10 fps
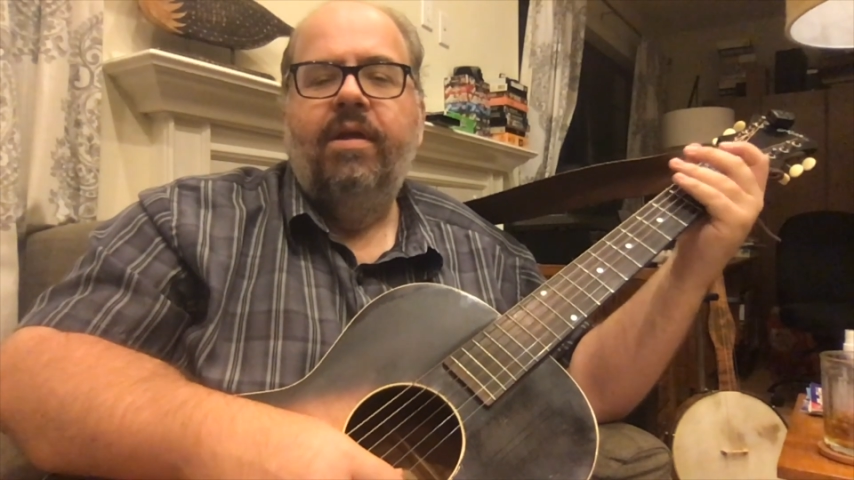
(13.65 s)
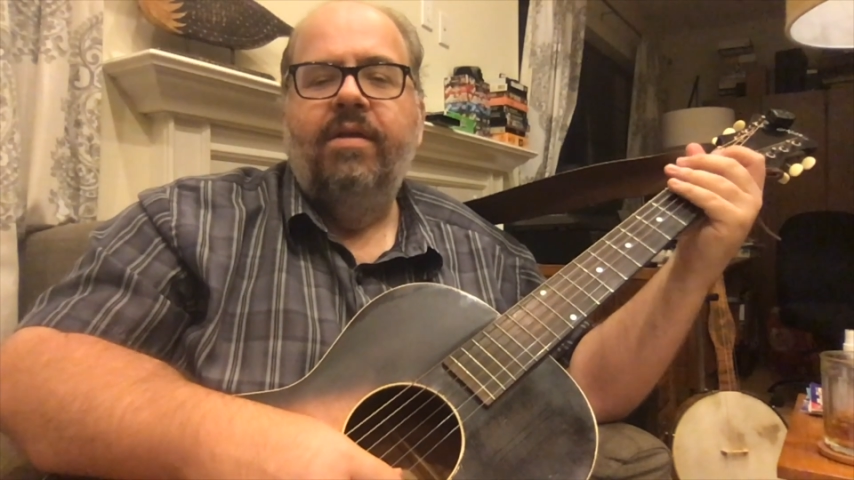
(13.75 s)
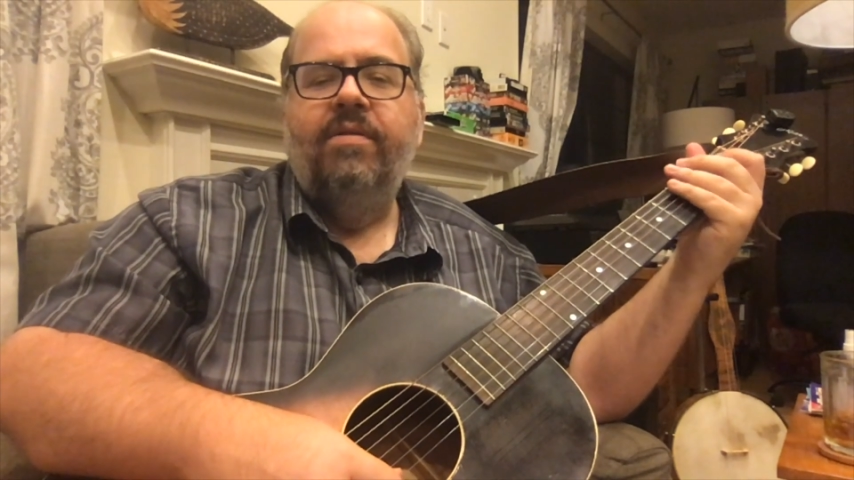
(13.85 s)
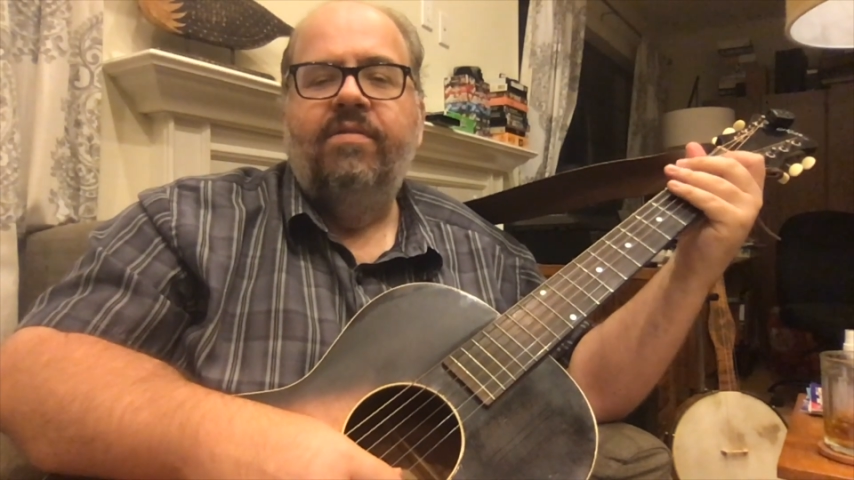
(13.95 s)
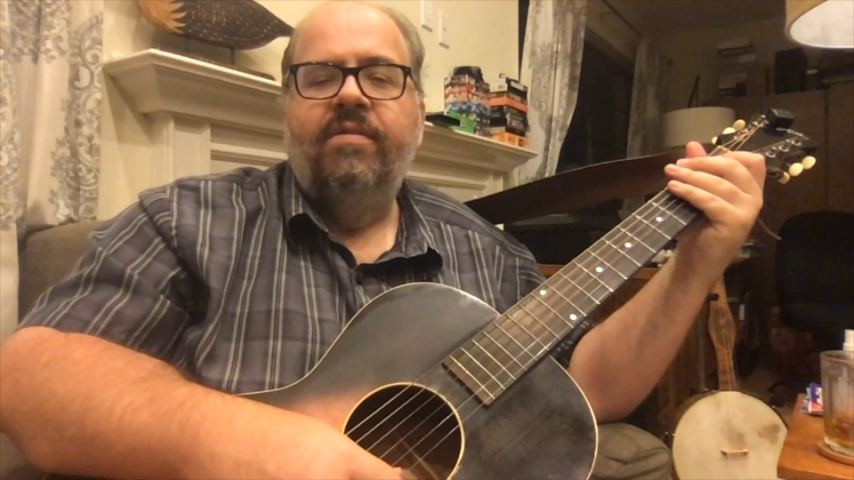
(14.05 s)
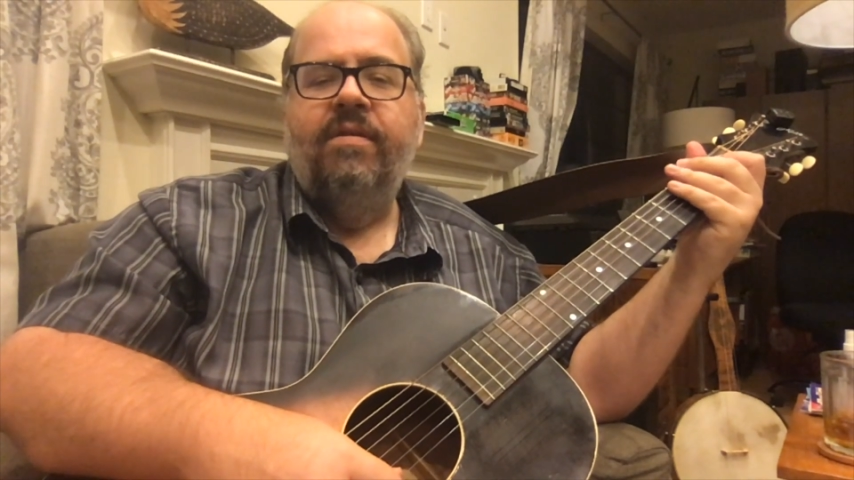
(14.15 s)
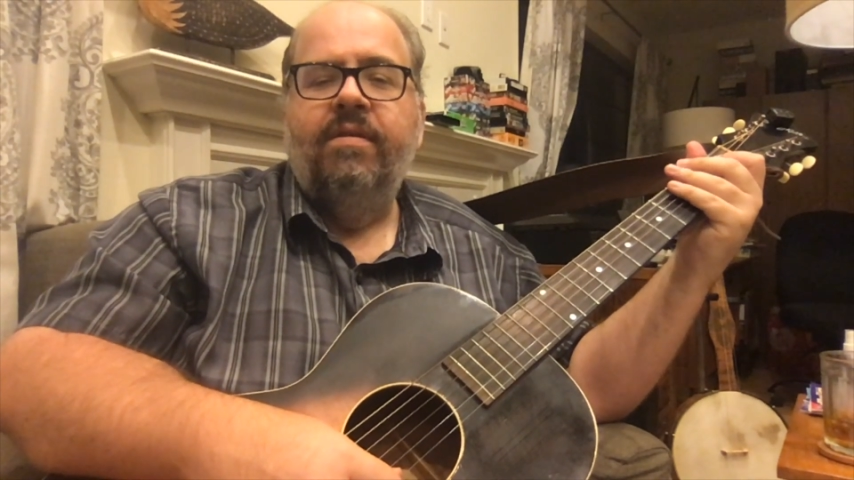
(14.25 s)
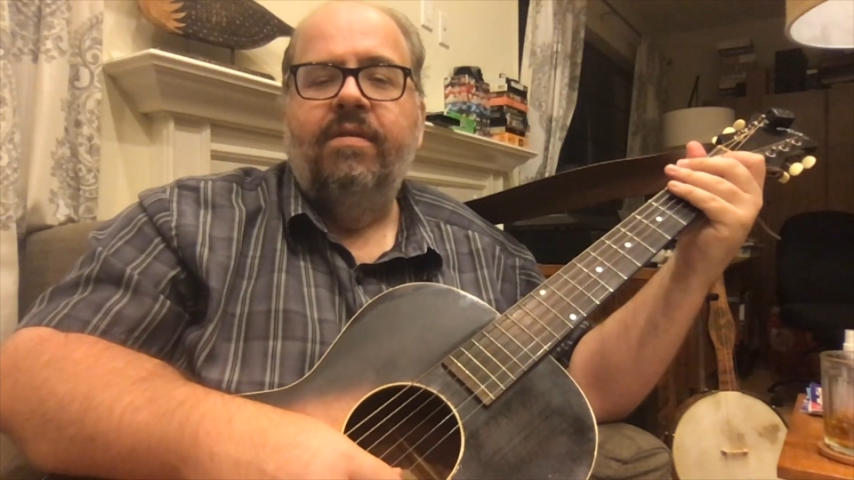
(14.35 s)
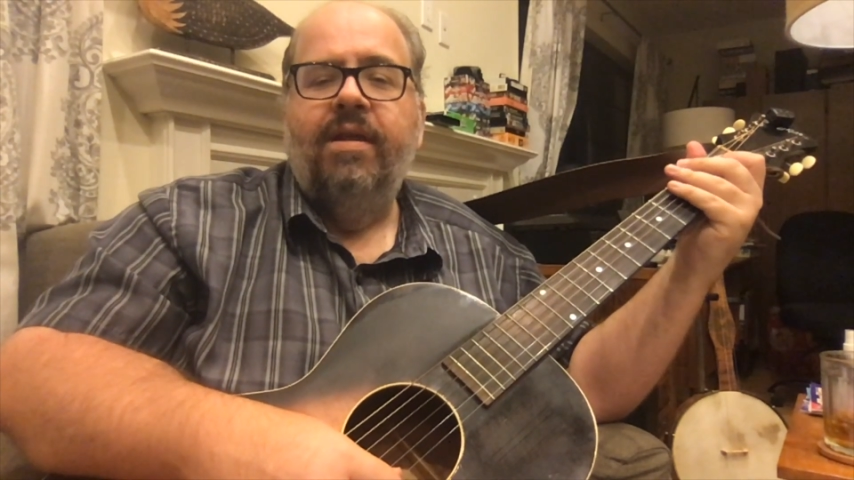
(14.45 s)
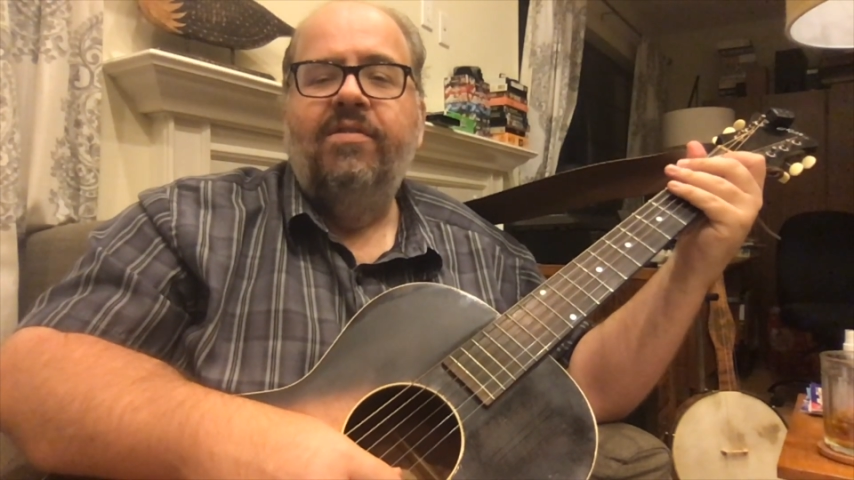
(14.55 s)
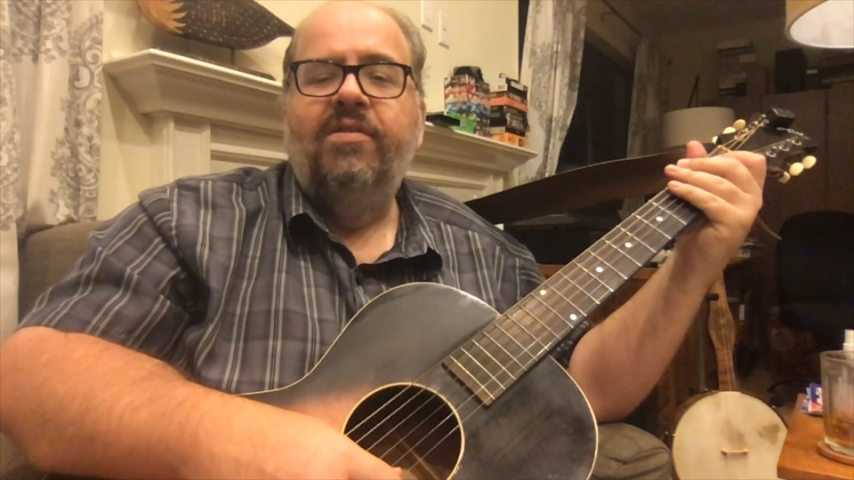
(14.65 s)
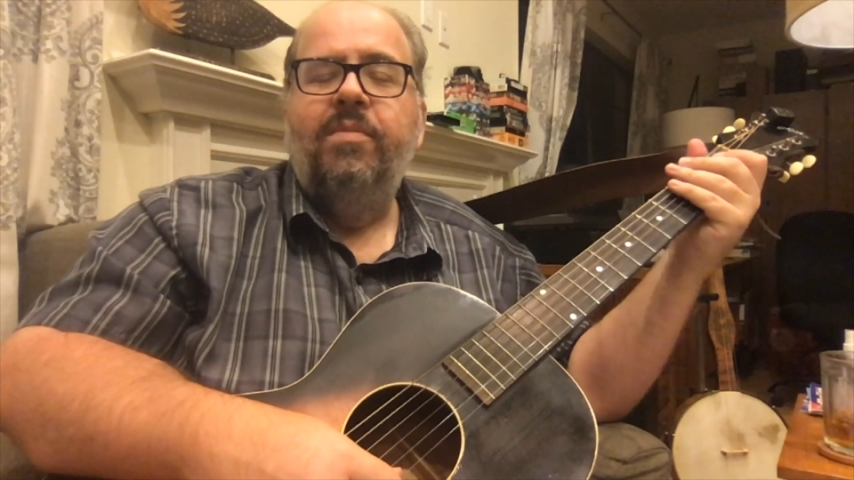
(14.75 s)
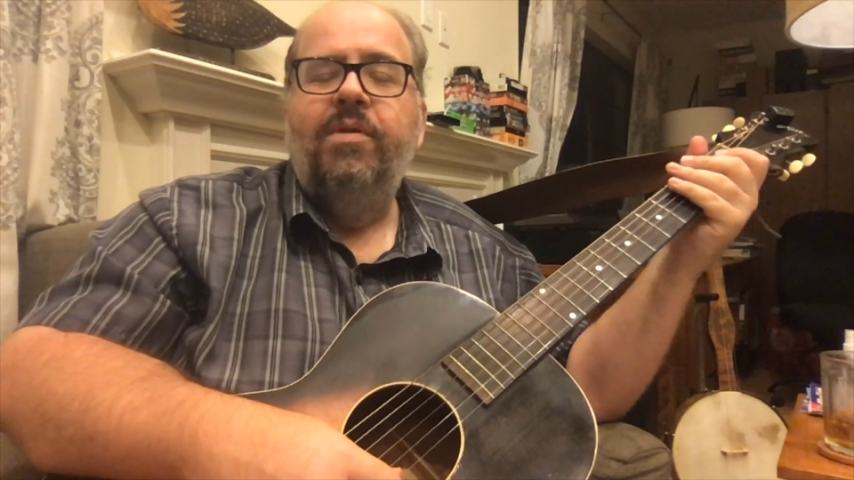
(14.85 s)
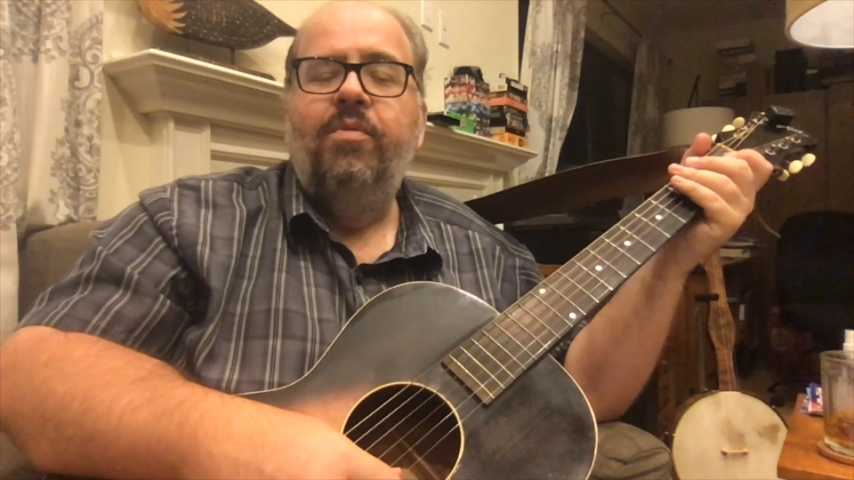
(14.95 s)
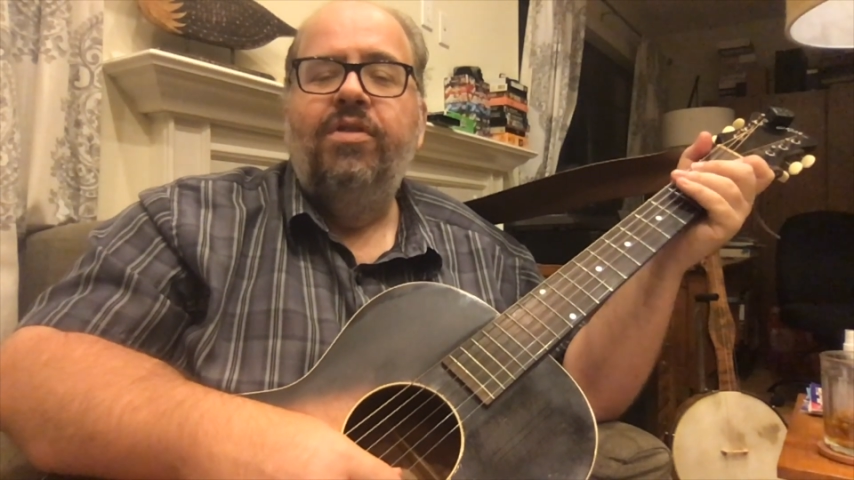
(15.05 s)
It's nice to
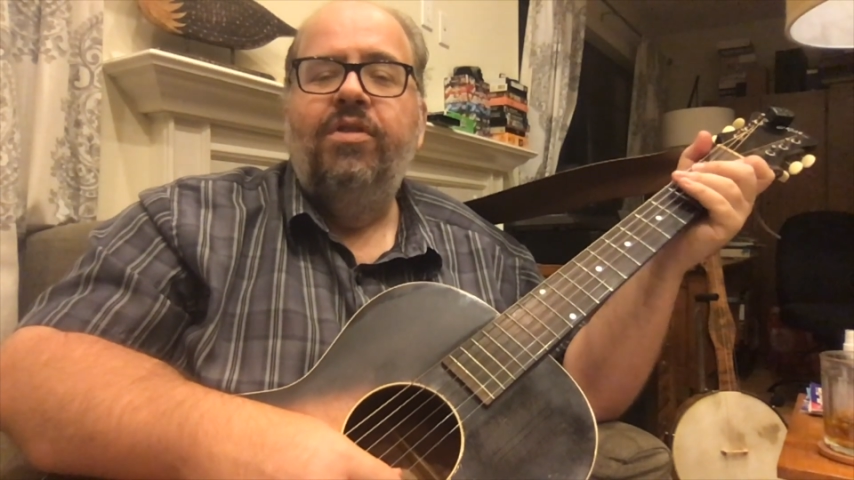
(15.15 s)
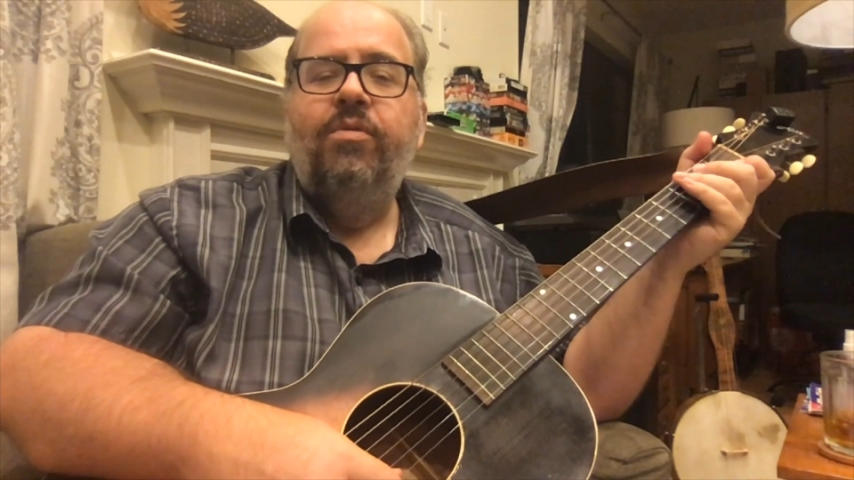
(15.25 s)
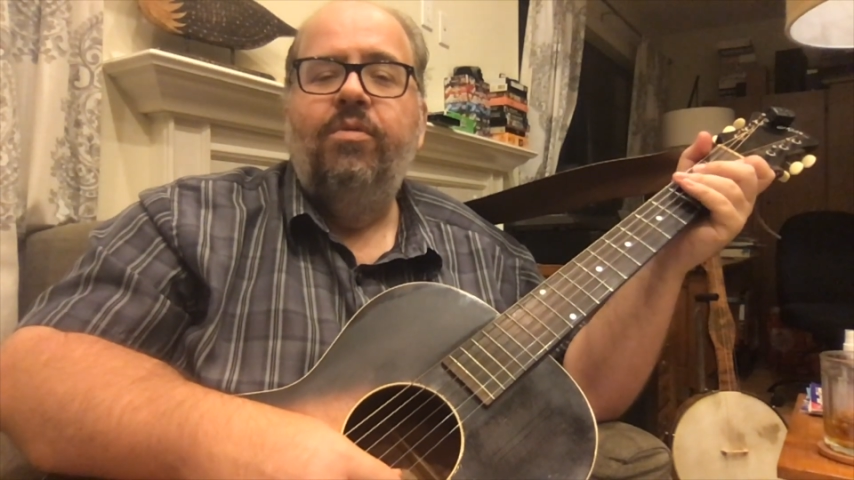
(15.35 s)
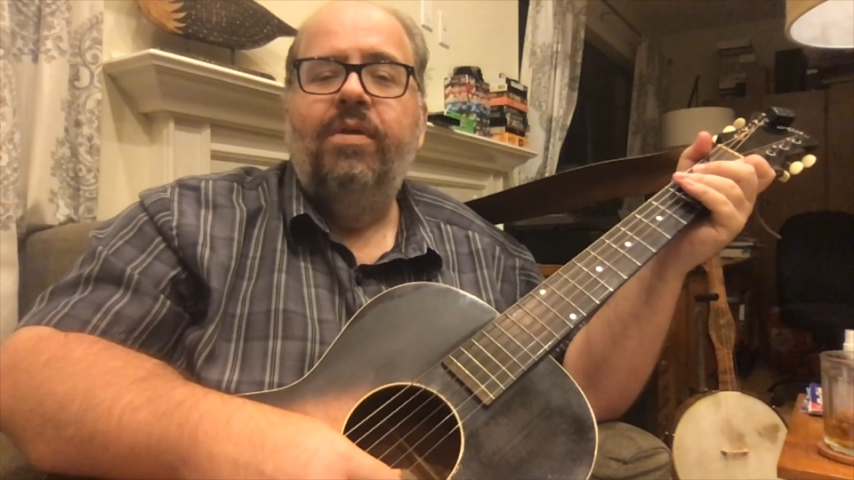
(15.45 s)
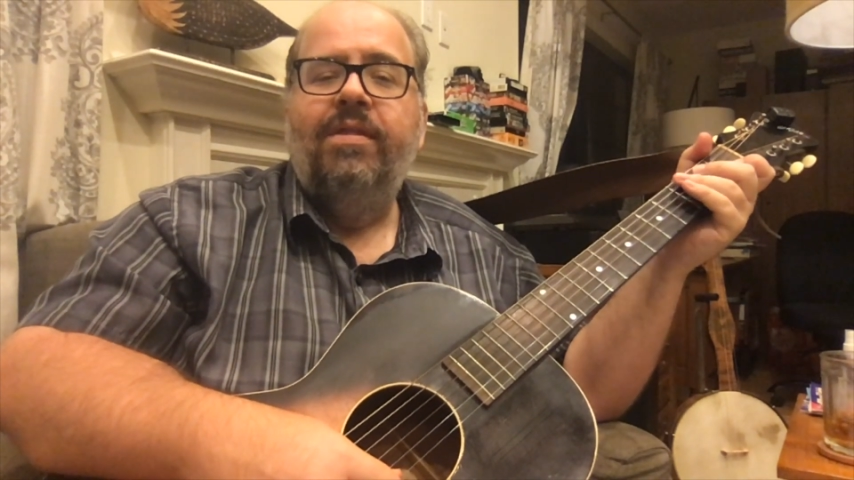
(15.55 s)
be with you